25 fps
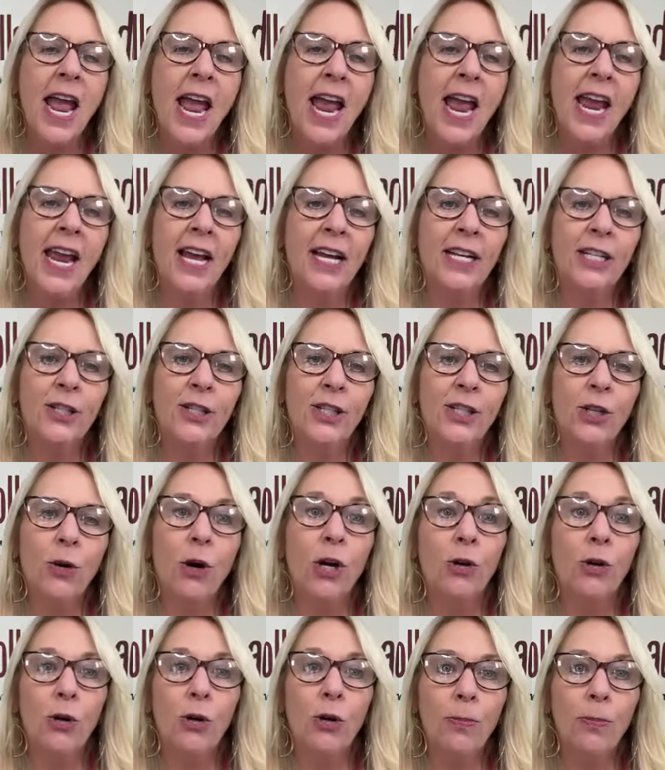And so
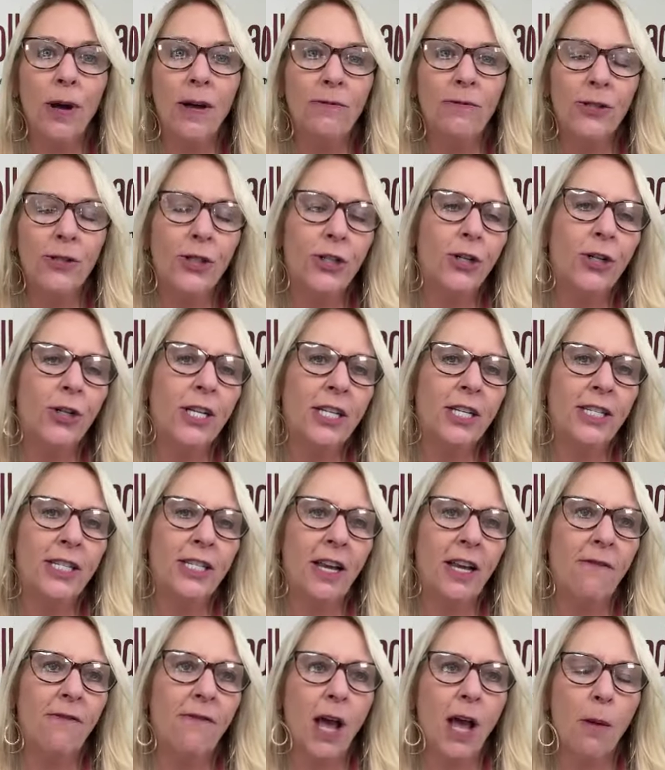a group of
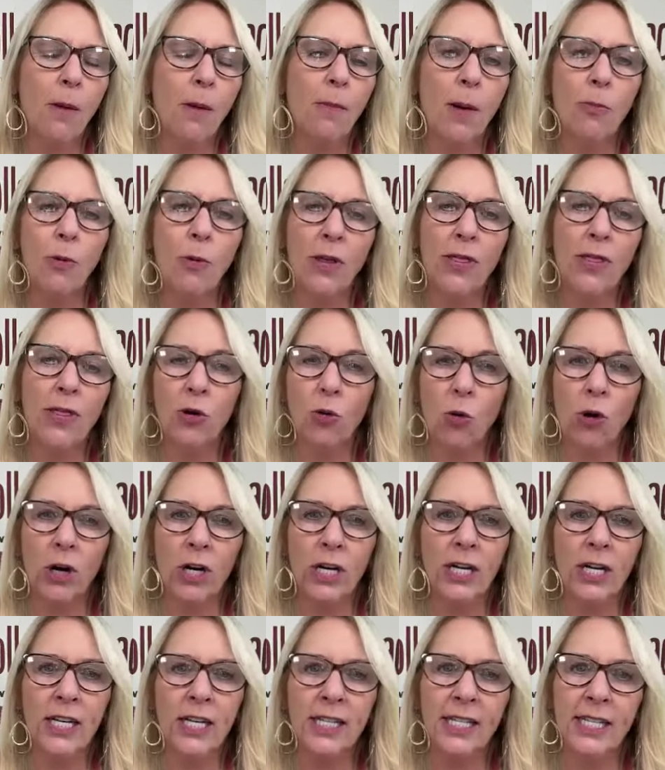students have come up with an
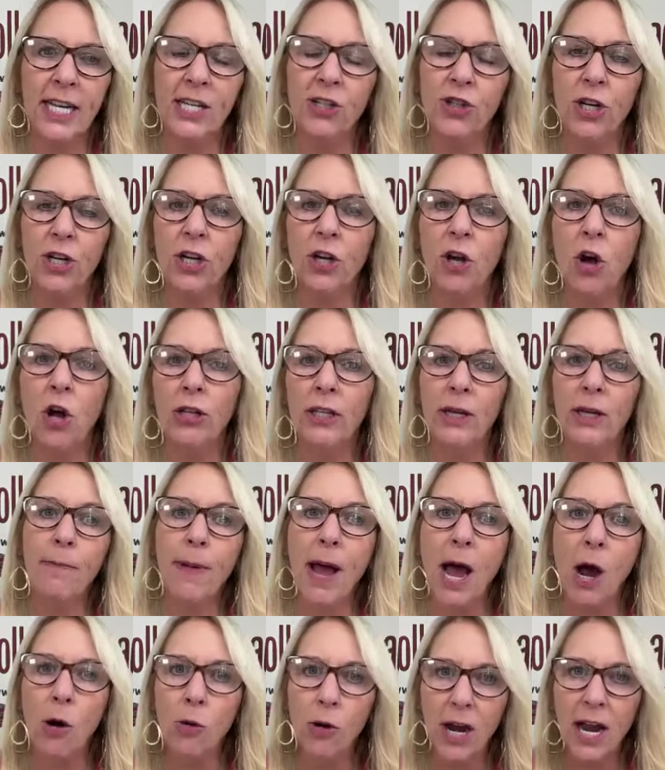organization called
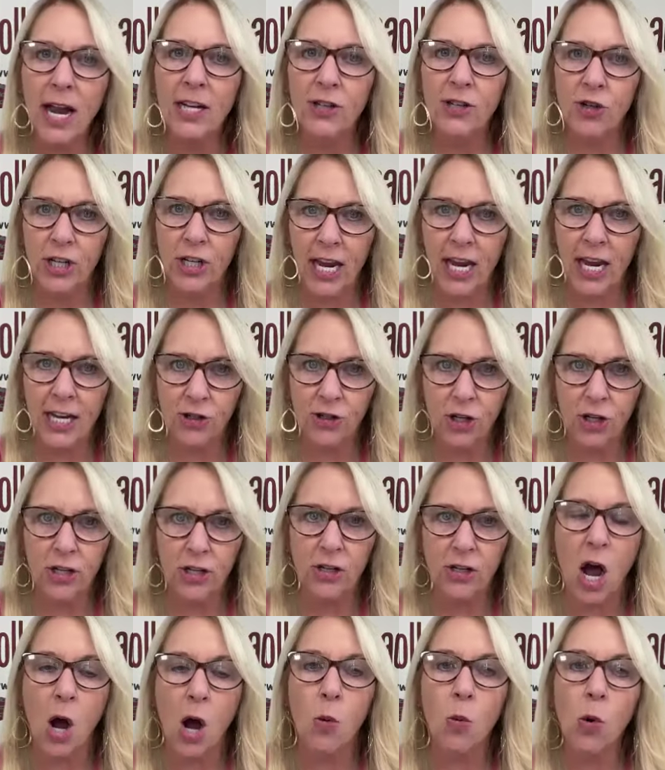
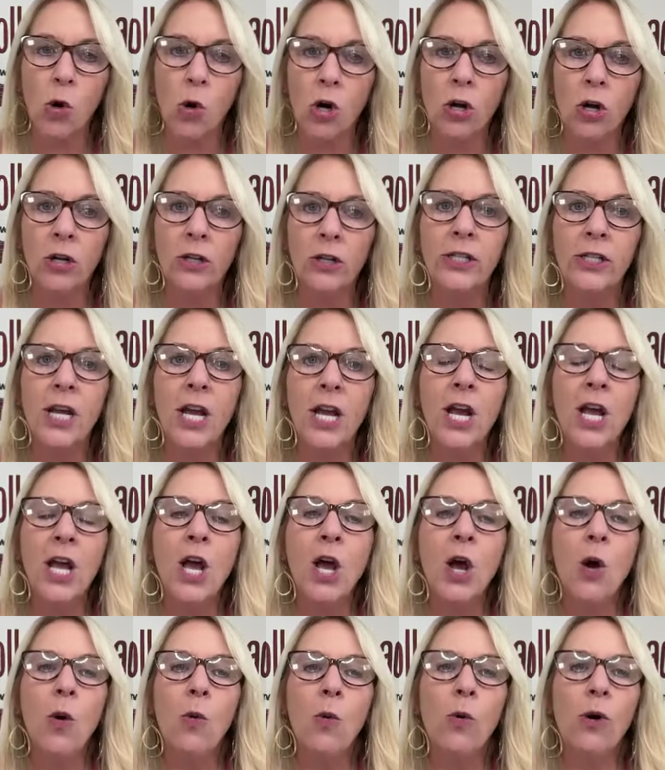empowereducation.world,
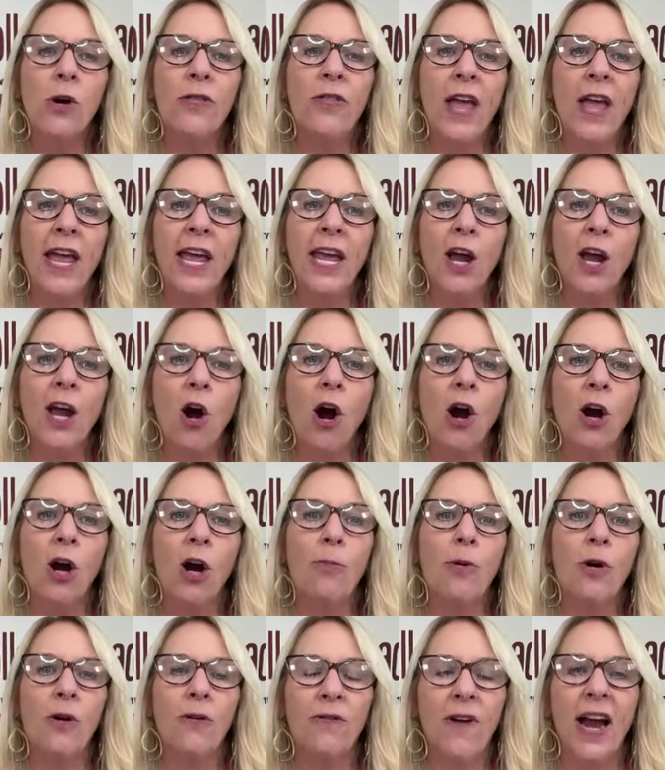where they
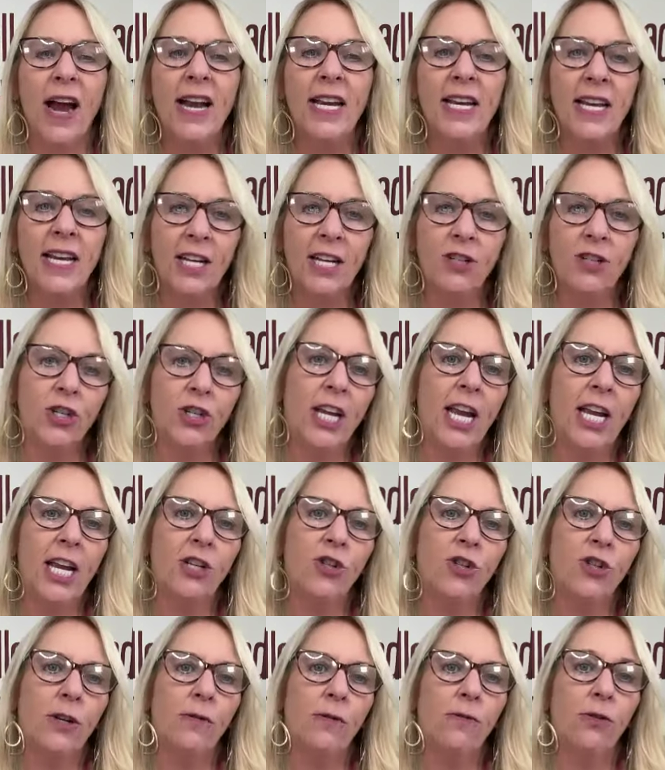are providing
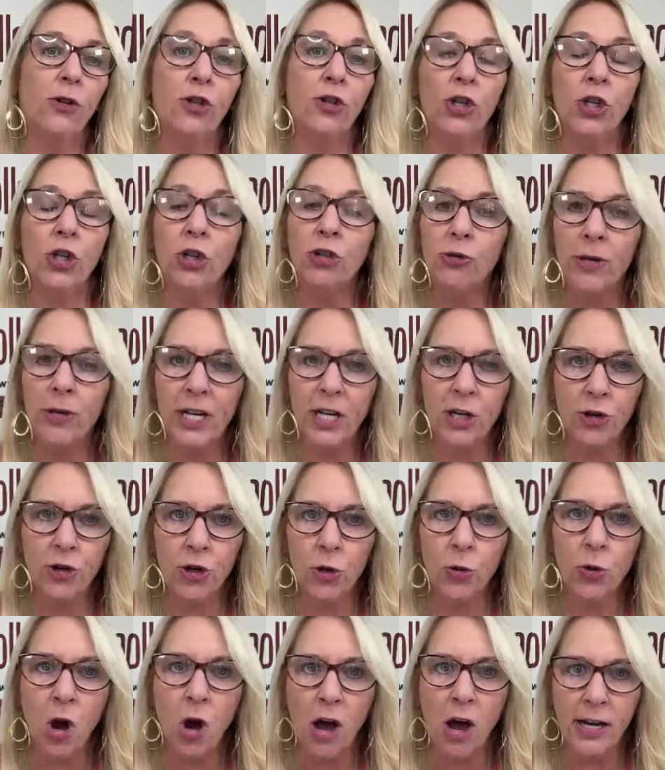education for children in
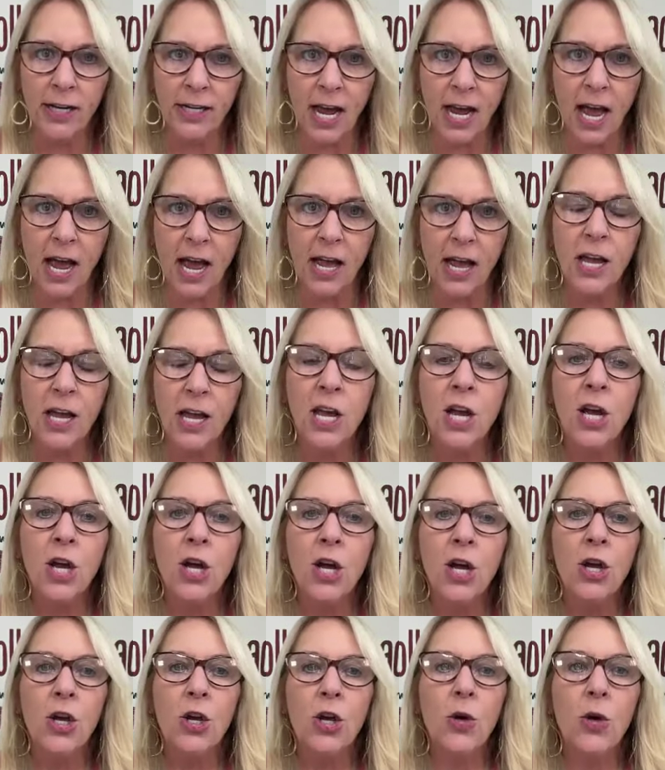Uganda
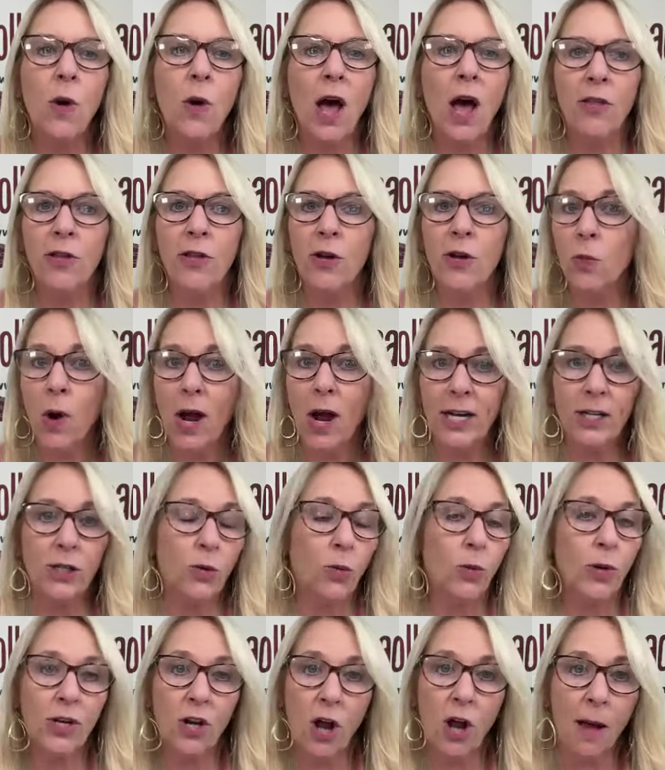who
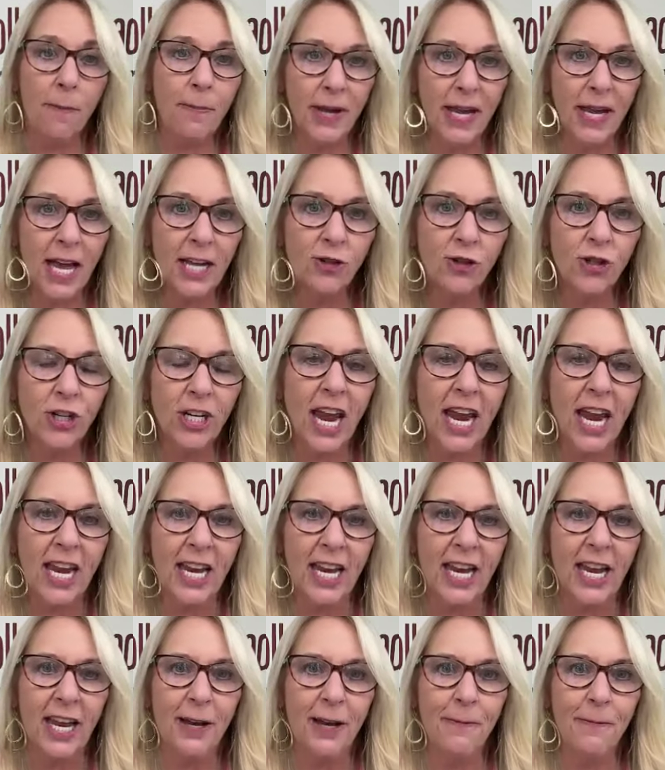otherwise would not be
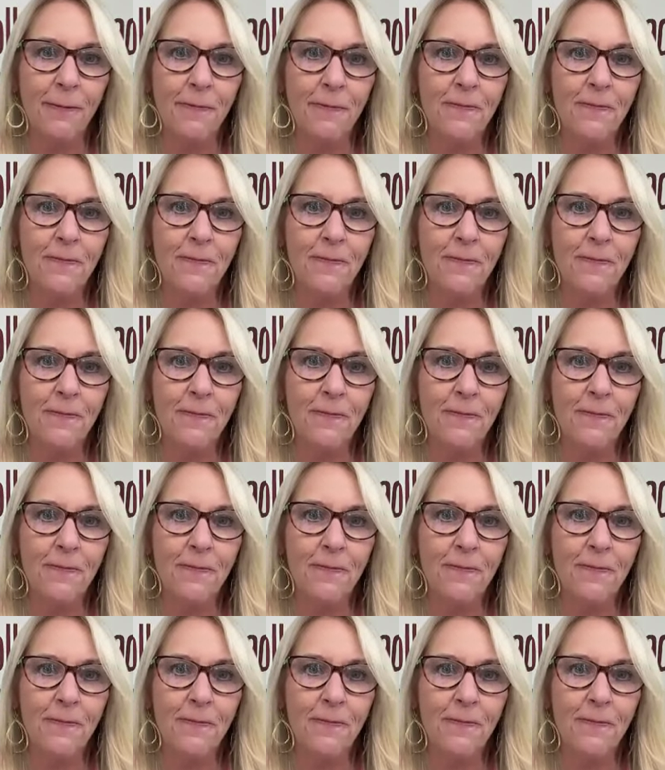educated.